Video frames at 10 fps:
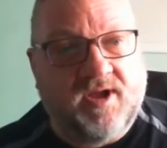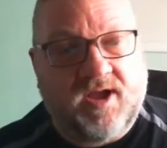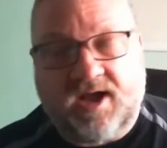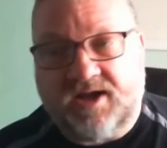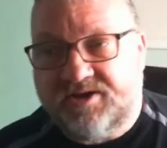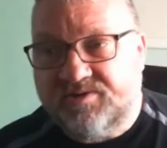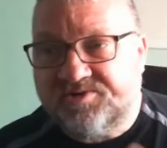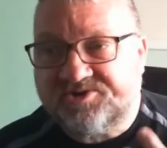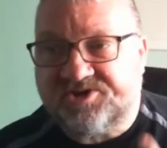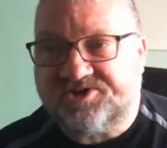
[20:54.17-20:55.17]
And he
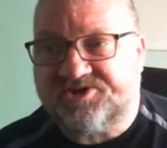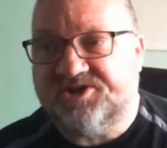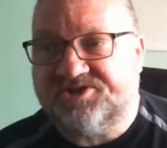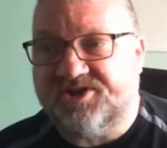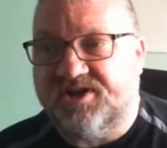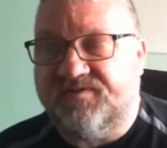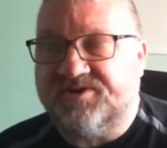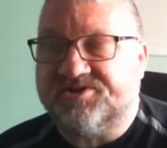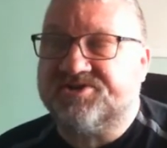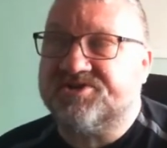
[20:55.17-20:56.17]
also sees
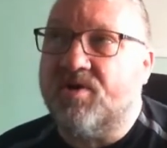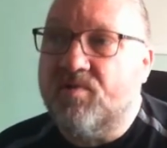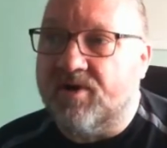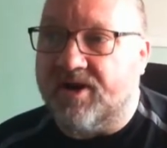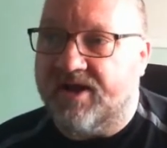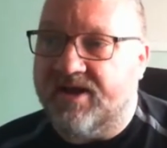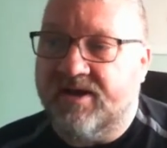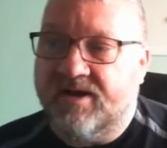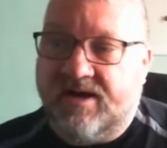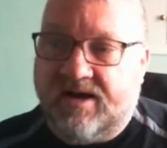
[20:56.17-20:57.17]
deviance solely
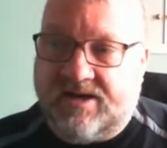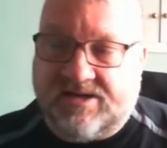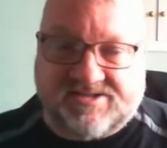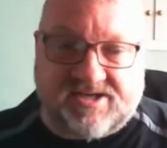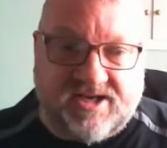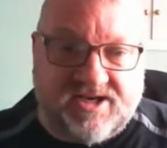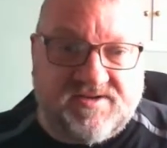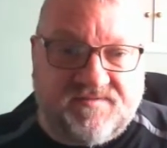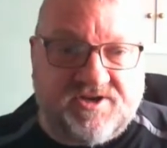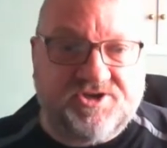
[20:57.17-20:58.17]
as an
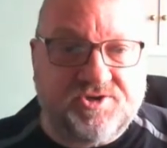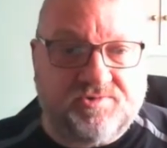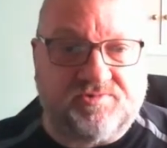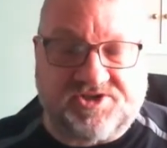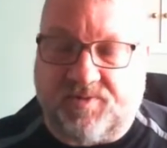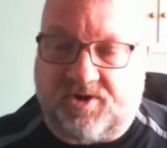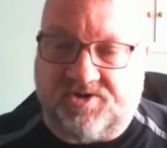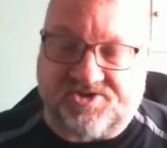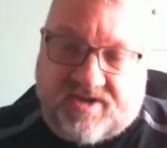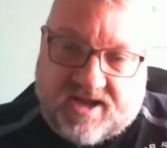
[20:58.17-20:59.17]
individual
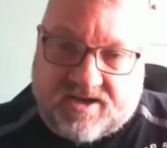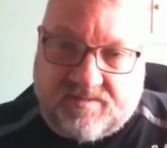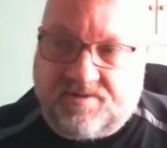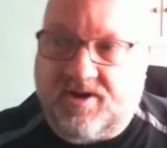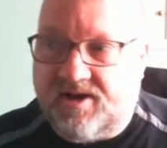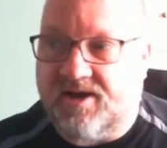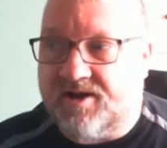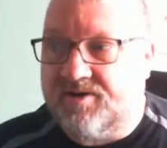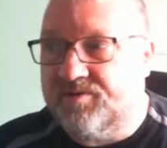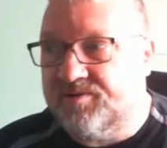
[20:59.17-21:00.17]
response, and that completely
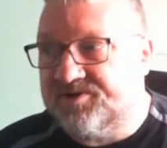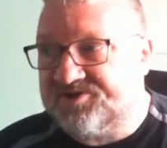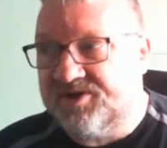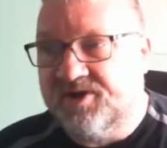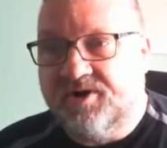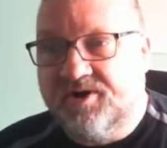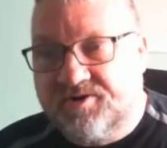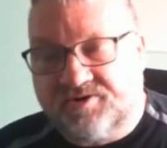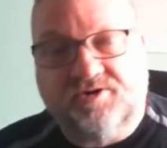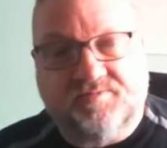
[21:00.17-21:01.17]
ignores
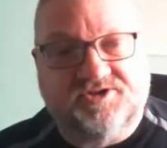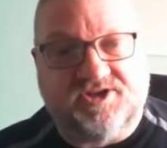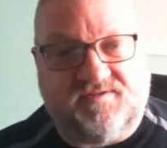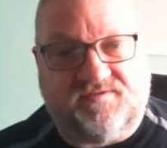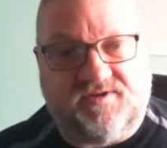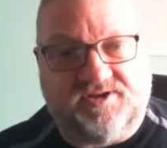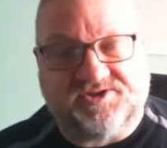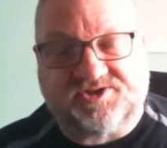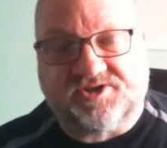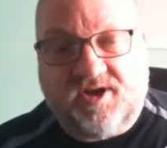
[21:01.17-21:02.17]
group
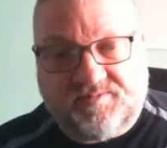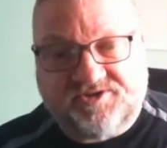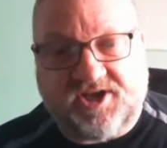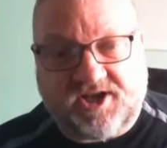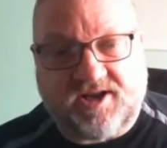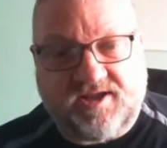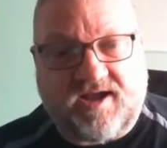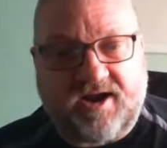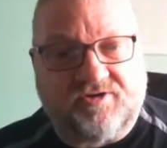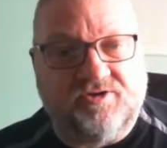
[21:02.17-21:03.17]
deviance, particularly
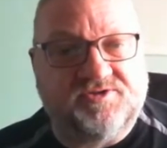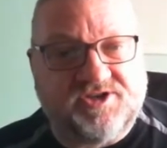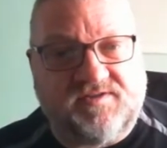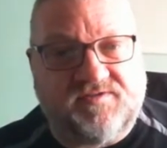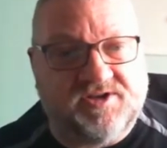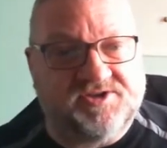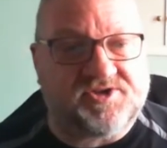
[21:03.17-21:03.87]
that group deviance